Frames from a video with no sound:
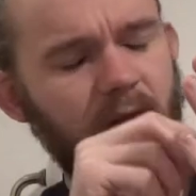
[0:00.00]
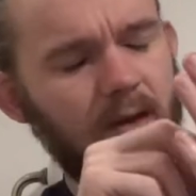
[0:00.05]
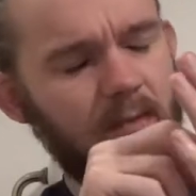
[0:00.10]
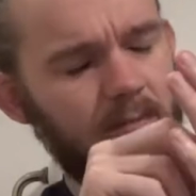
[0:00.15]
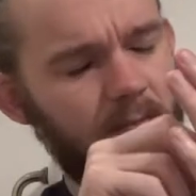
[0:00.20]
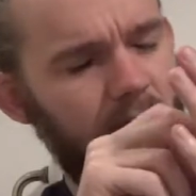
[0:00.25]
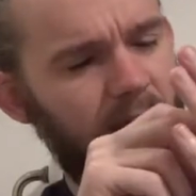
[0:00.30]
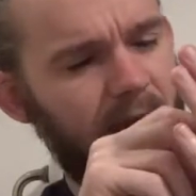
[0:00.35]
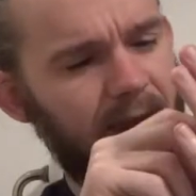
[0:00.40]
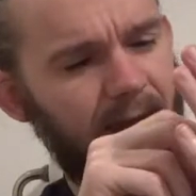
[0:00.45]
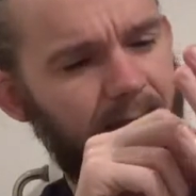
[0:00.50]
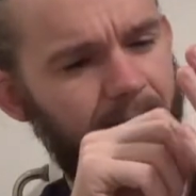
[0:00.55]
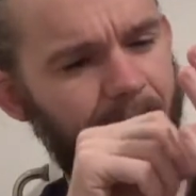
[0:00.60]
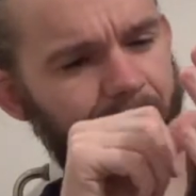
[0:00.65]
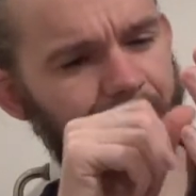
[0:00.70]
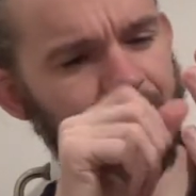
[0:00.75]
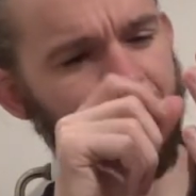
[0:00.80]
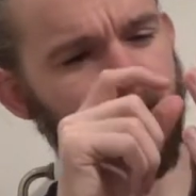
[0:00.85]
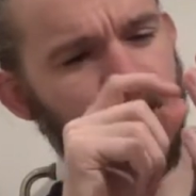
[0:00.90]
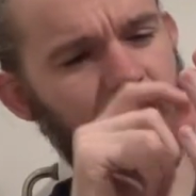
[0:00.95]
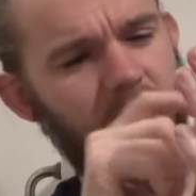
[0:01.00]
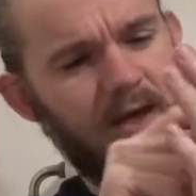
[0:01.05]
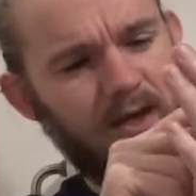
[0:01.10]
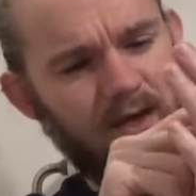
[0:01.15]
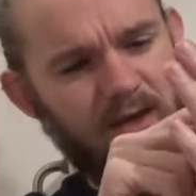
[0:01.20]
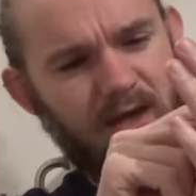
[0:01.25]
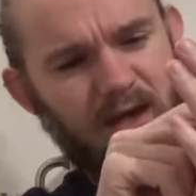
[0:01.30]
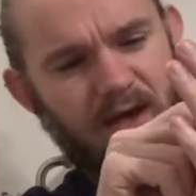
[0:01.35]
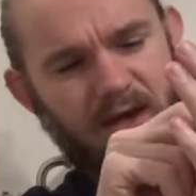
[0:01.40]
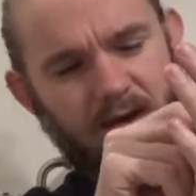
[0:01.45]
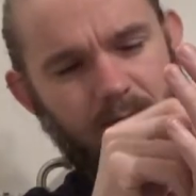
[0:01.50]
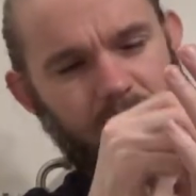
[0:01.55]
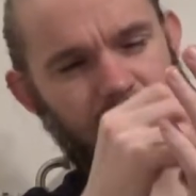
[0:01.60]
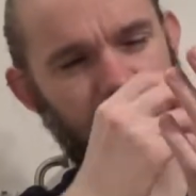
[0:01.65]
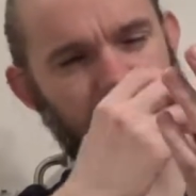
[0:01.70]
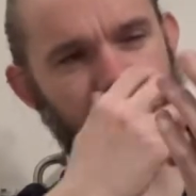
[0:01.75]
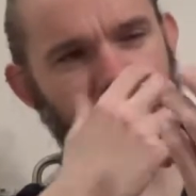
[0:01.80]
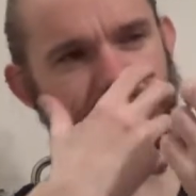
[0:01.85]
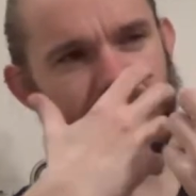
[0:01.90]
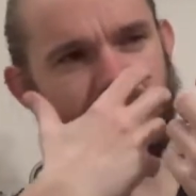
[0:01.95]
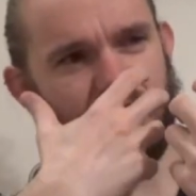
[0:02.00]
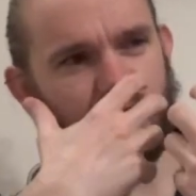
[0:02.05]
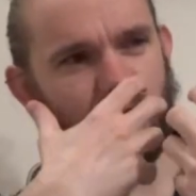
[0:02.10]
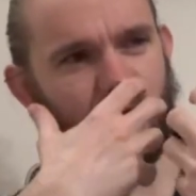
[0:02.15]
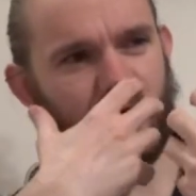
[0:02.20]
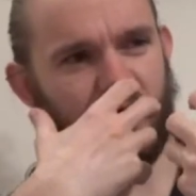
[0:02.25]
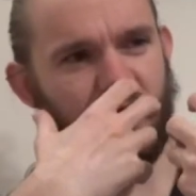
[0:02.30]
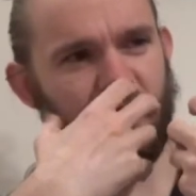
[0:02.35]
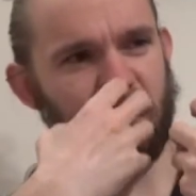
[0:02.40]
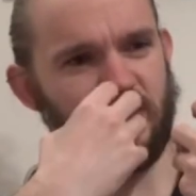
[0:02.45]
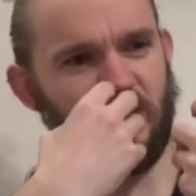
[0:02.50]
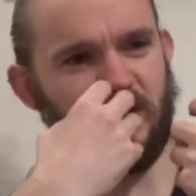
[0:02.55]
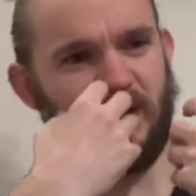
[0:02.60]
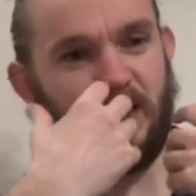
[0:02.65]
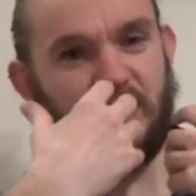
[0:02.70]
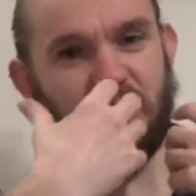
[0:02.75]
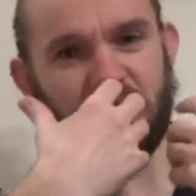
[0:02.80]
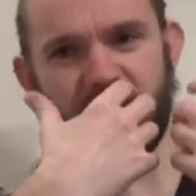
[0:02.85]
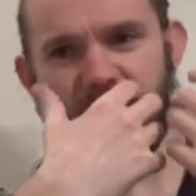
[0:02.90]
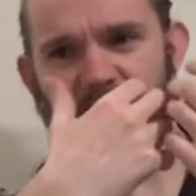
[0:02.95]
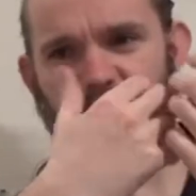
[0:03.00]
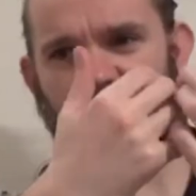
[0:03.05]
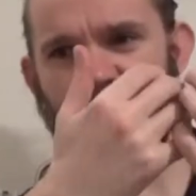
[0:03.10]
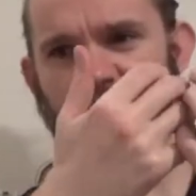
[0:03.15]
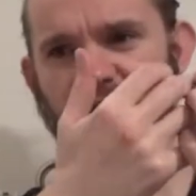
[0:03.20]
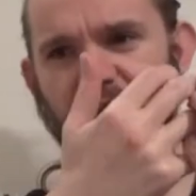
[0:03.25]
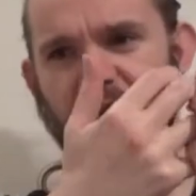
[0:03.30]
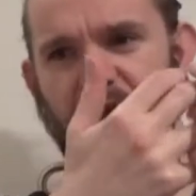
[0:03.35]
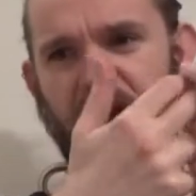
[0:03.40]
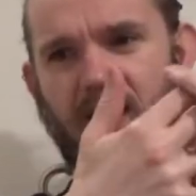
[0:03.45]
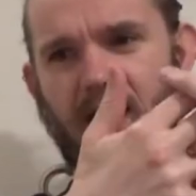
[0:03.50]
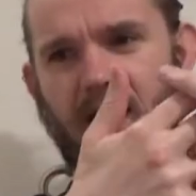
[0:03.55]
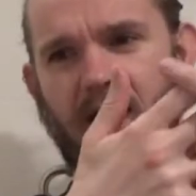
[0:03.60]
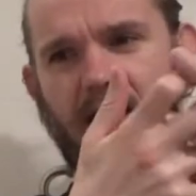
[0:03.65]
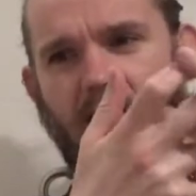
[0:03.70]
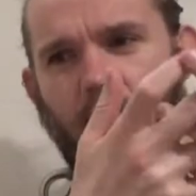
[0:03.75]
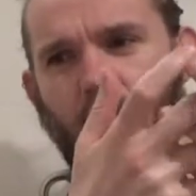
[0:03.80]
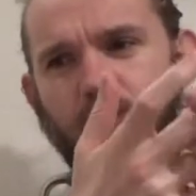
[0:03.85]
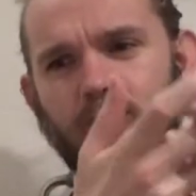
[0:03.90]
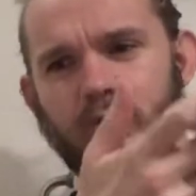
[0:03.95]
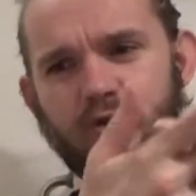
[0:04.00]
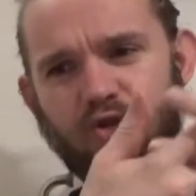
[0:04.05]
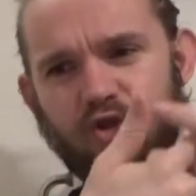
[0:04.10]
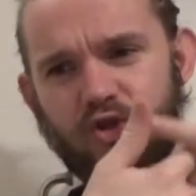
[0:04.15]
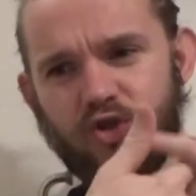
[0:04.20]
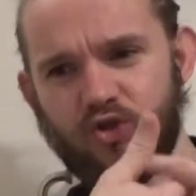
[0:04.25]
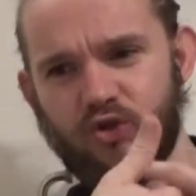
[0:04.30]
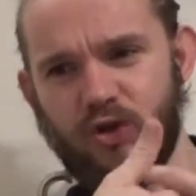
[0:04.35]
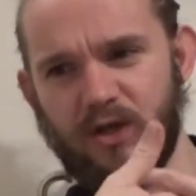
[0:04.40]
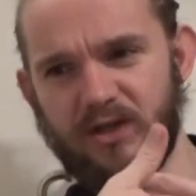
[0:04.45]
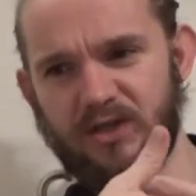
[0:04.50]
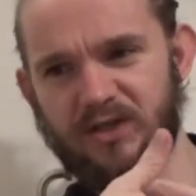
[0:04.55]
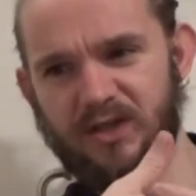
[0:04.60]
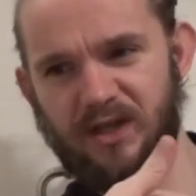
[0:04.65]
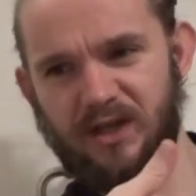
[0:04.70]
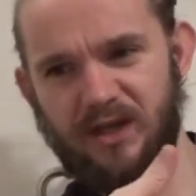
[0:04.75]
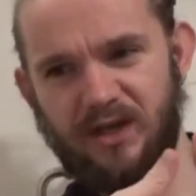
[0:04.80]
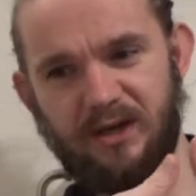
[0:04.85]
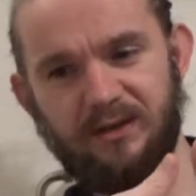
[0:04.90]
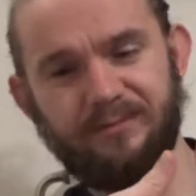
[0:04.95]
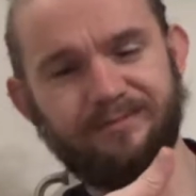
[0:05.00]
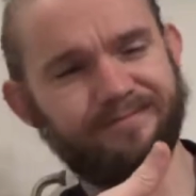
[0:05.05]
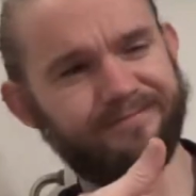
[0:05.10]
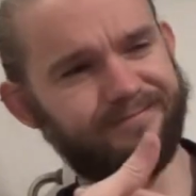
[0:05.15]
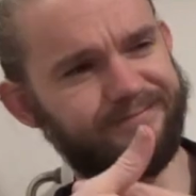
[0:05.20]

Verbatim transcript: But um, yeah, I mean, this one has a nice. It has. It almost just drinks like a,